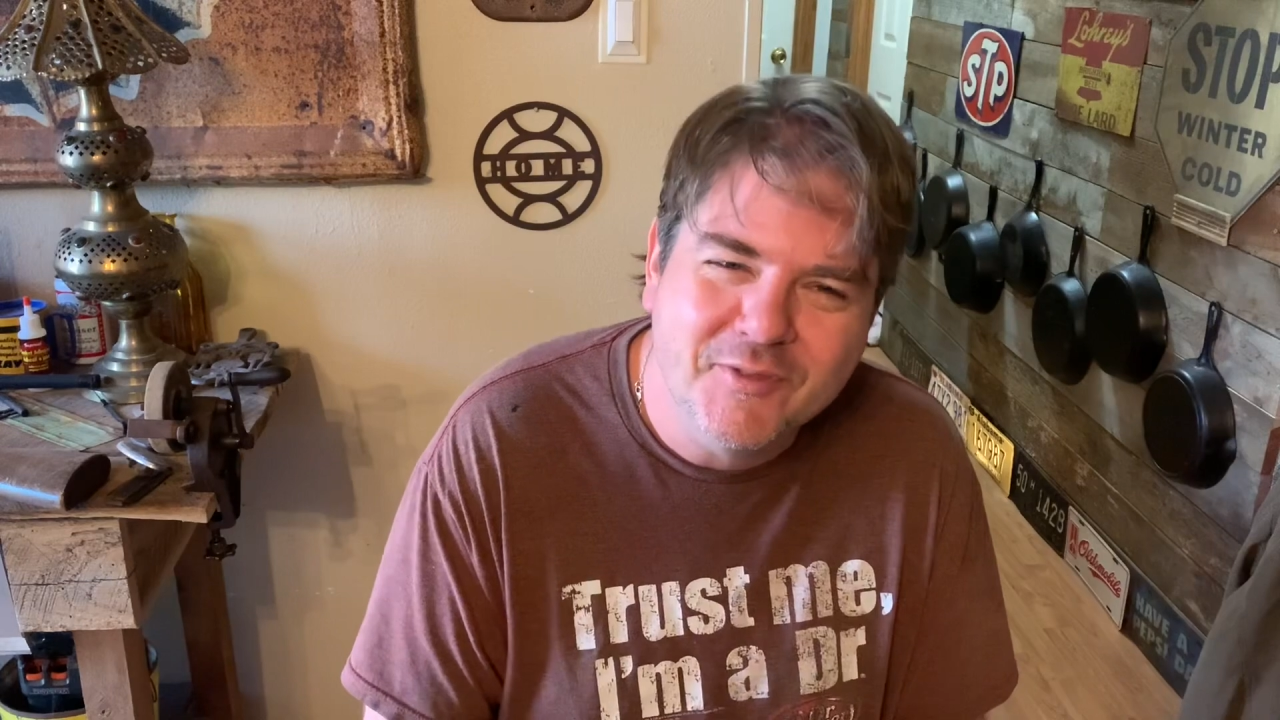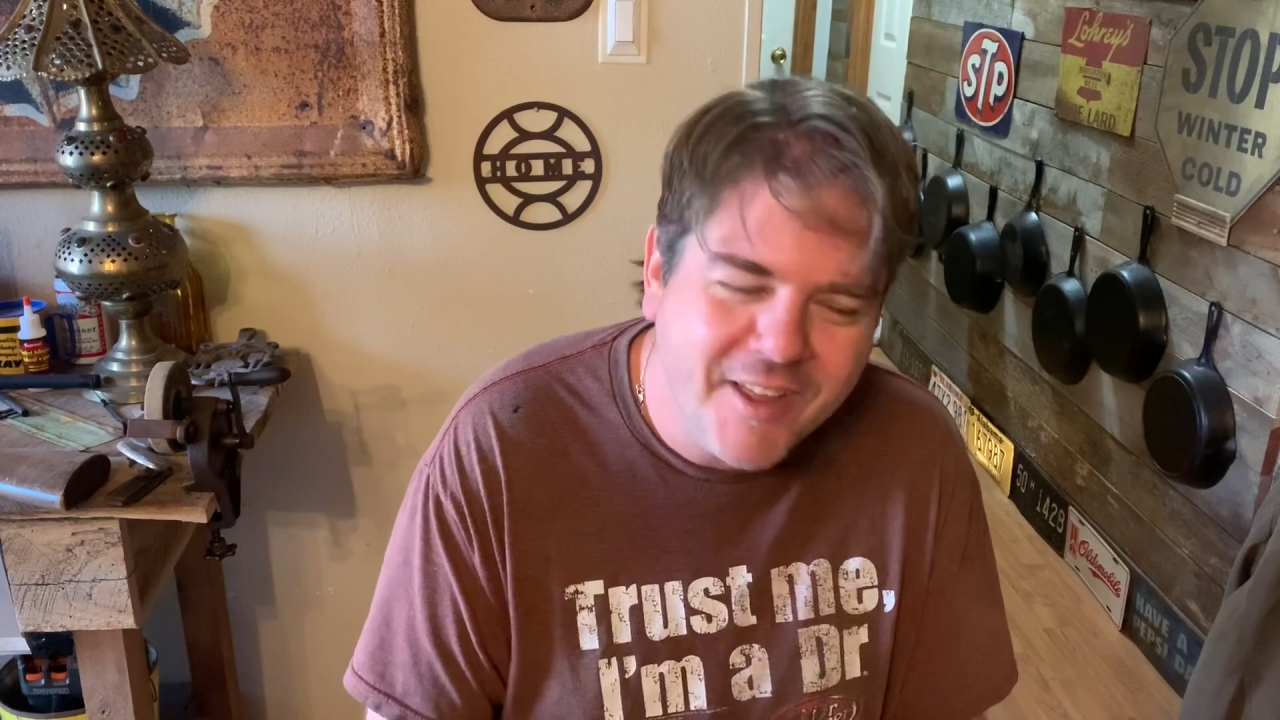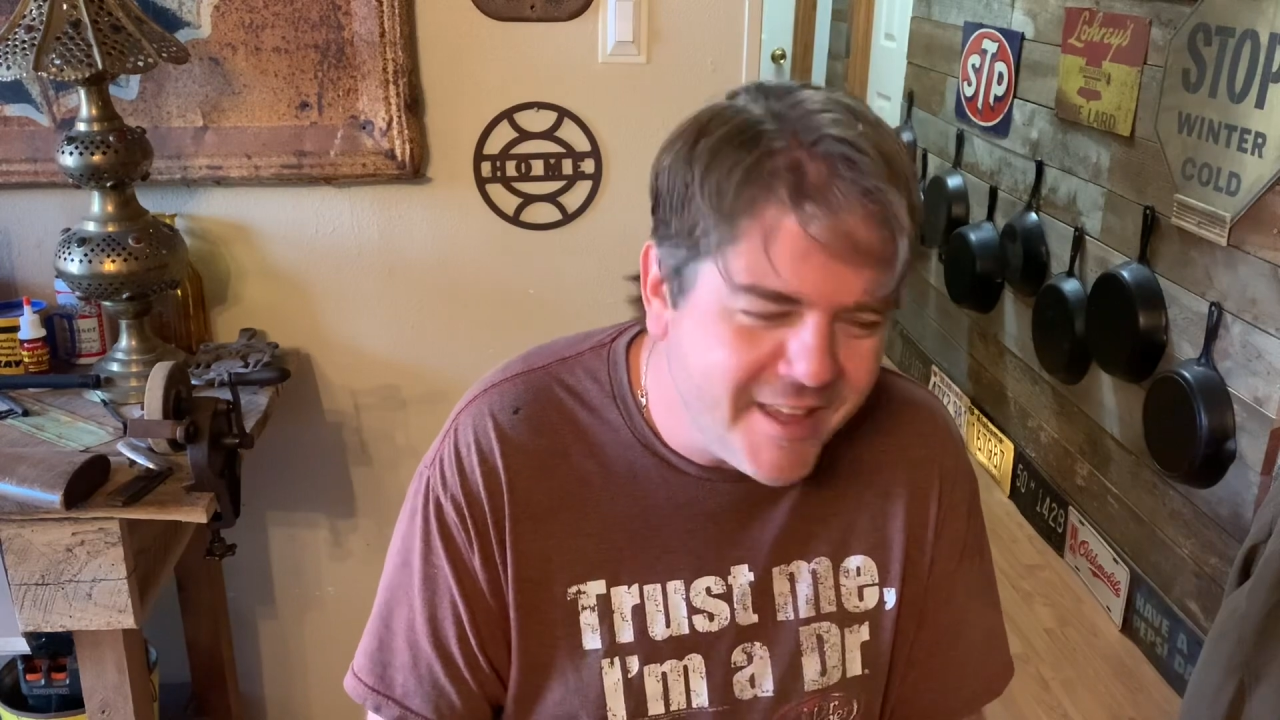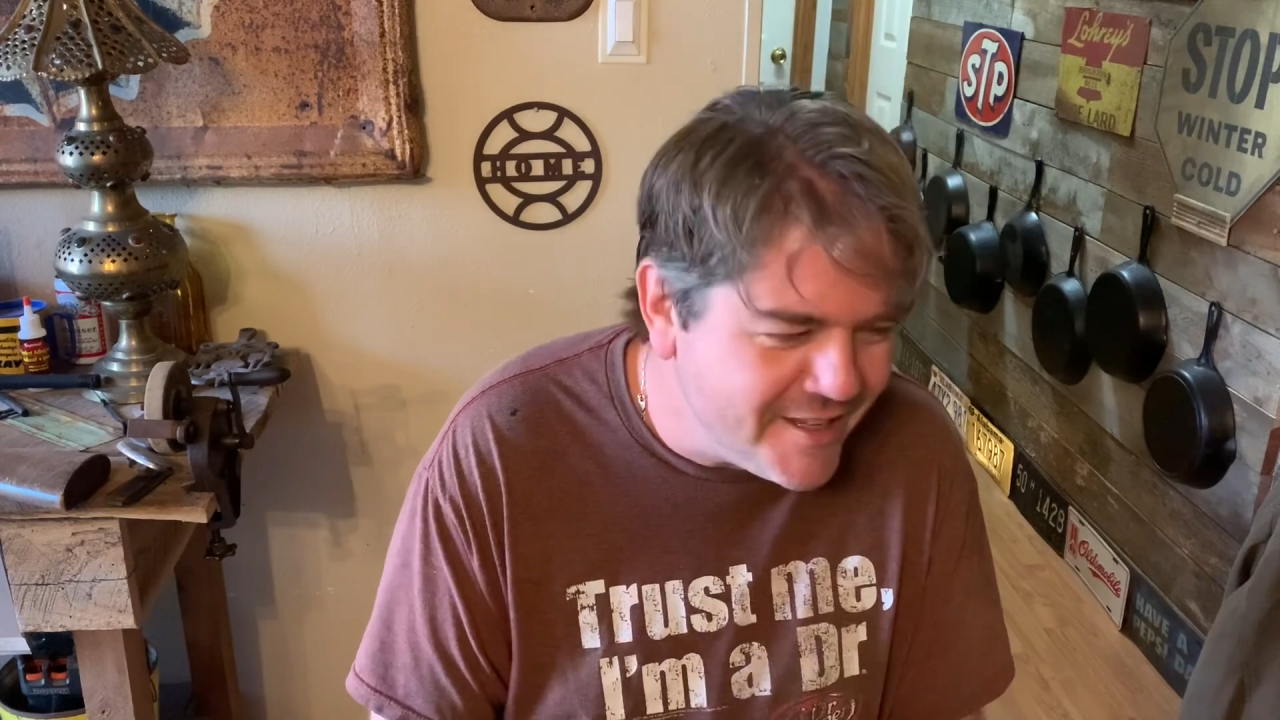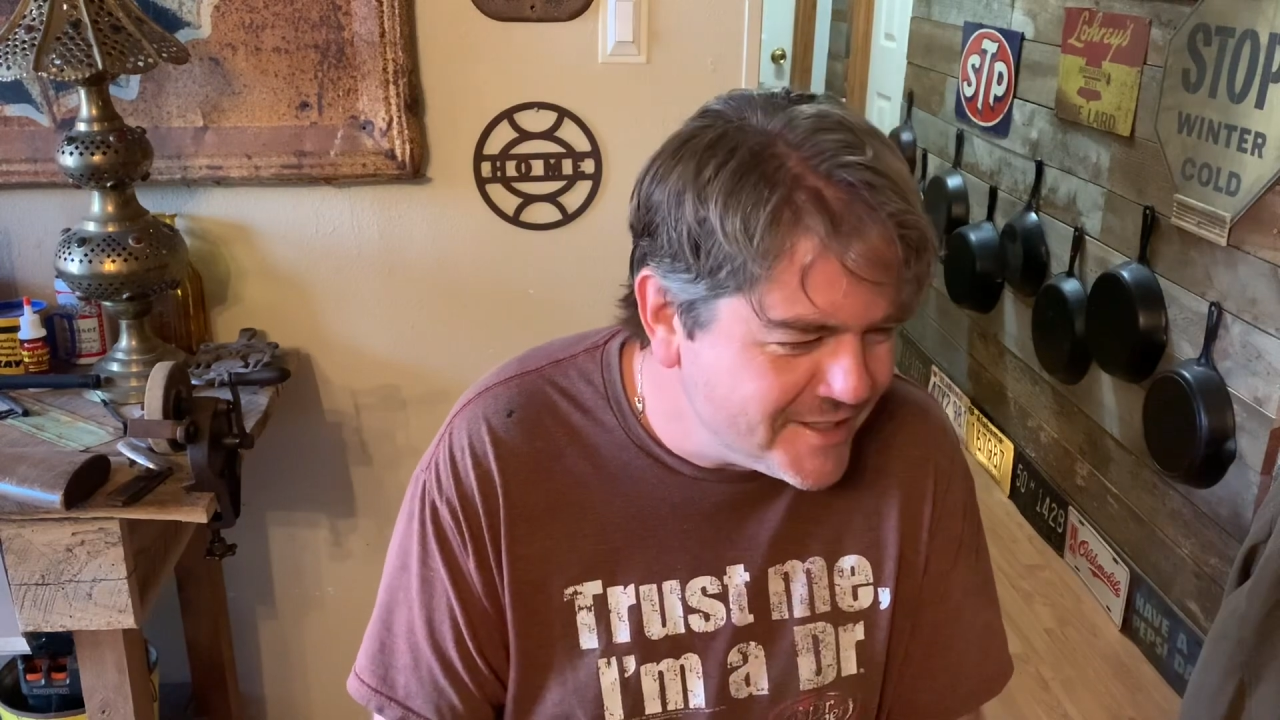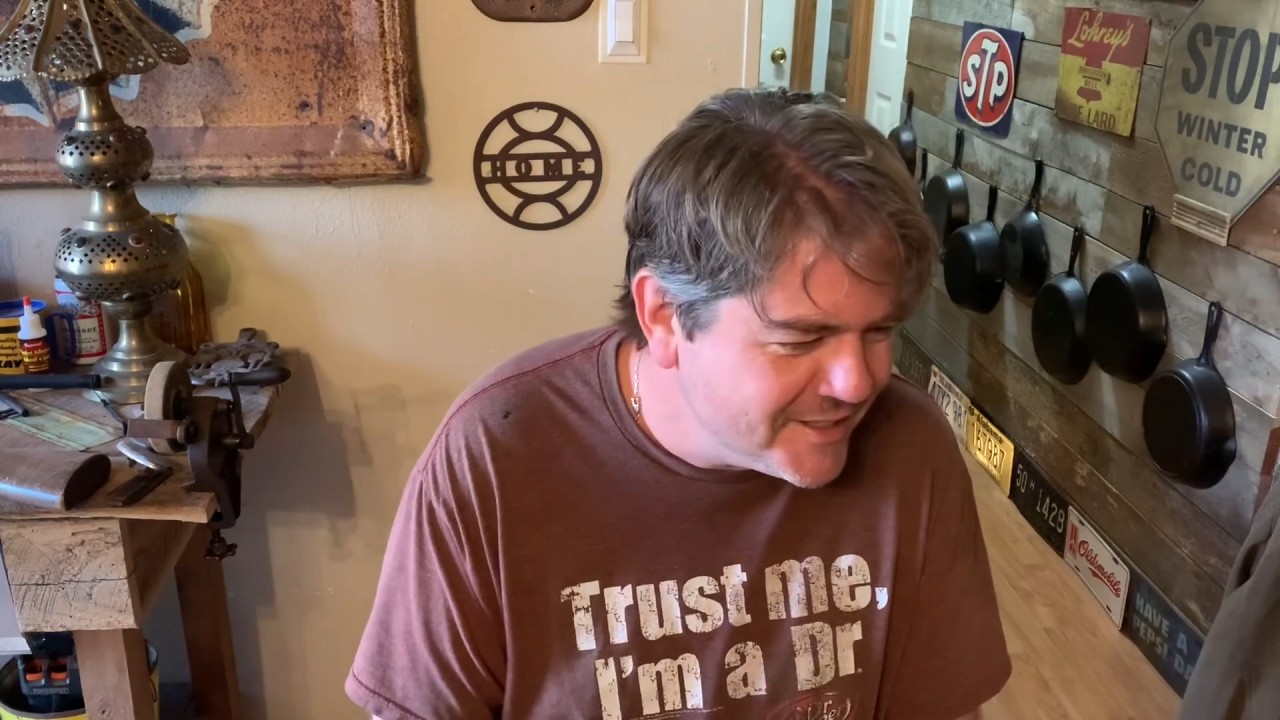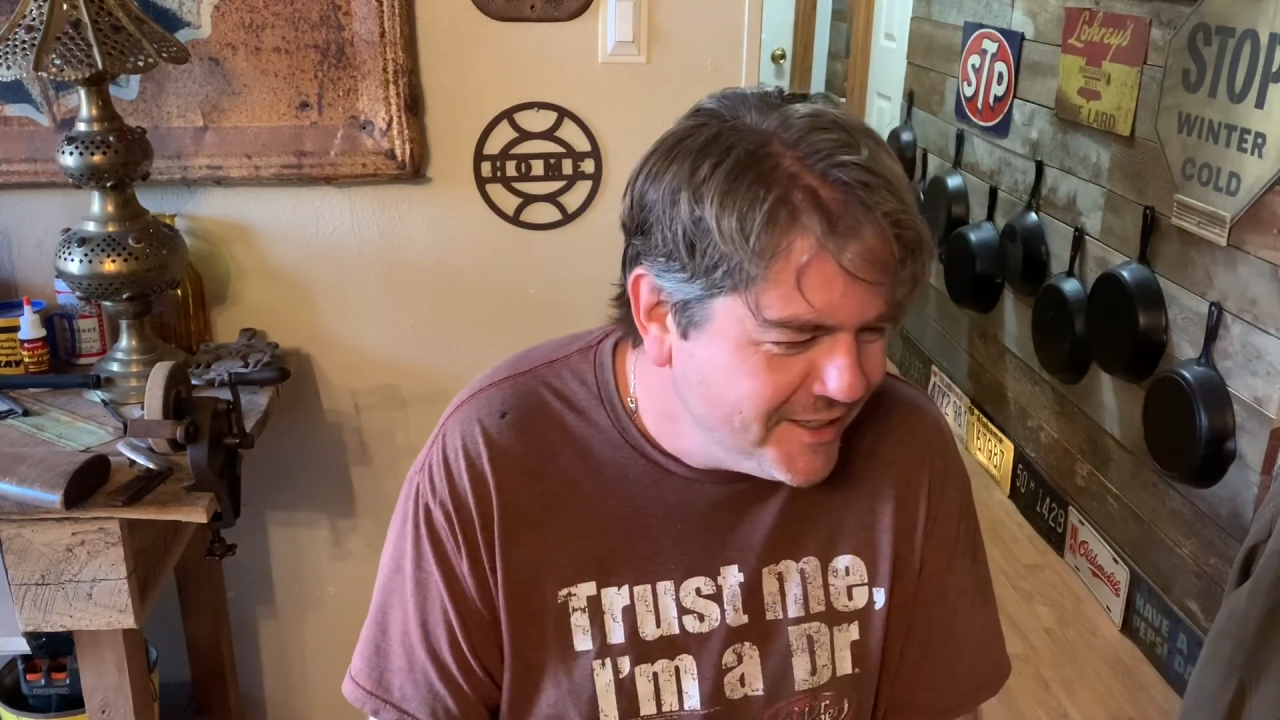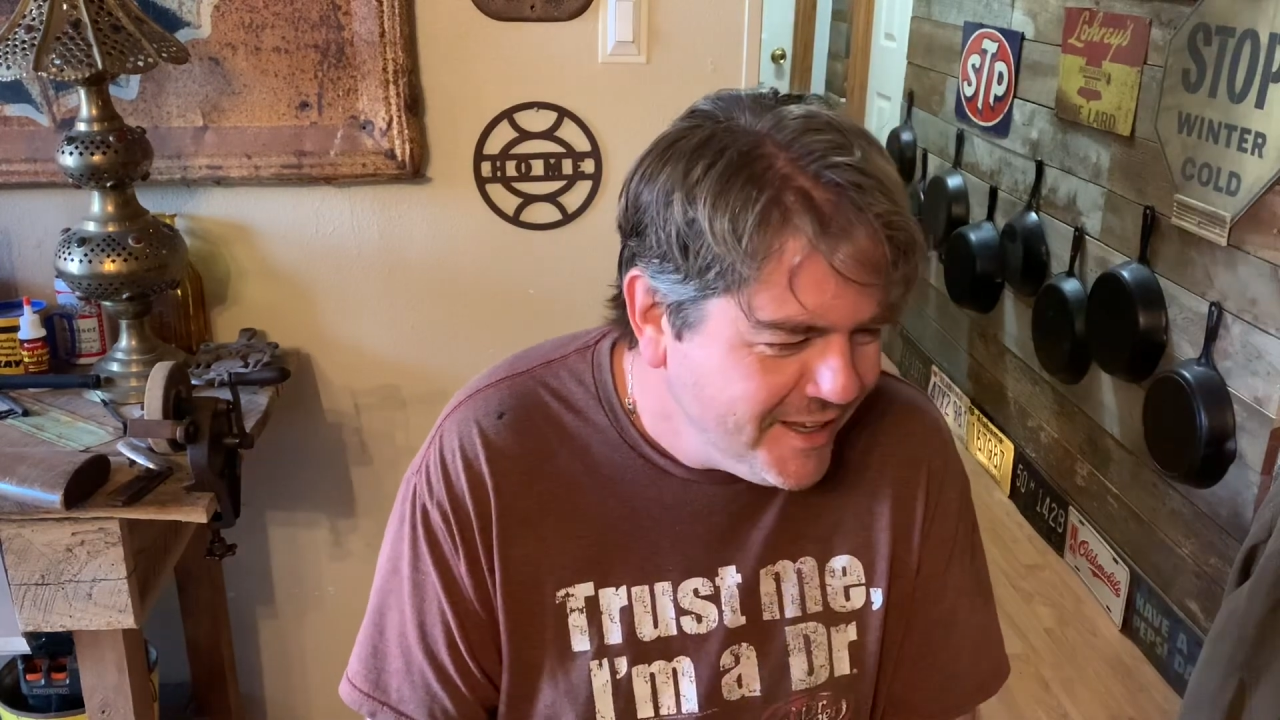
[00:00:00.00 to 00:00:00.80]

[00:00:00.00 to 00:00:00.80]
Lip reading: face.